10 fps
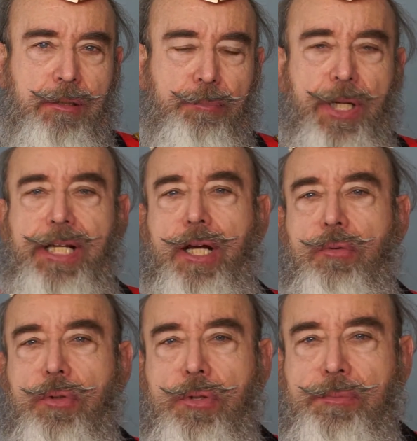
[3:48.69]

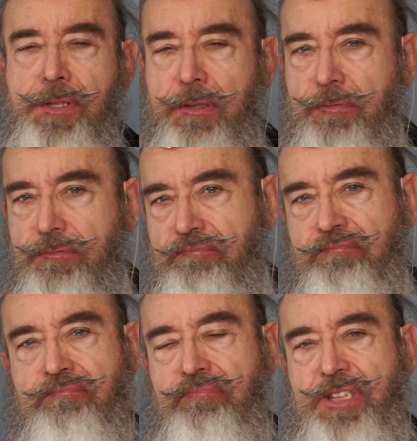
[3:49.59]
breakout rooms of,
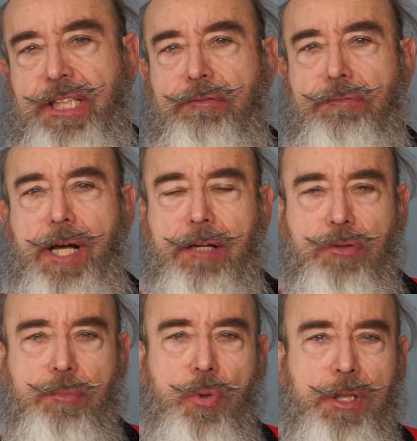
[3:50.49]
say, 5
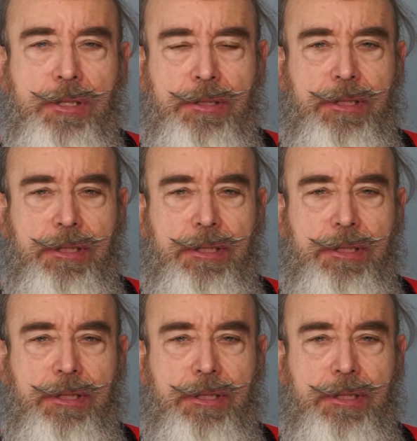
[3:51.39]
or more,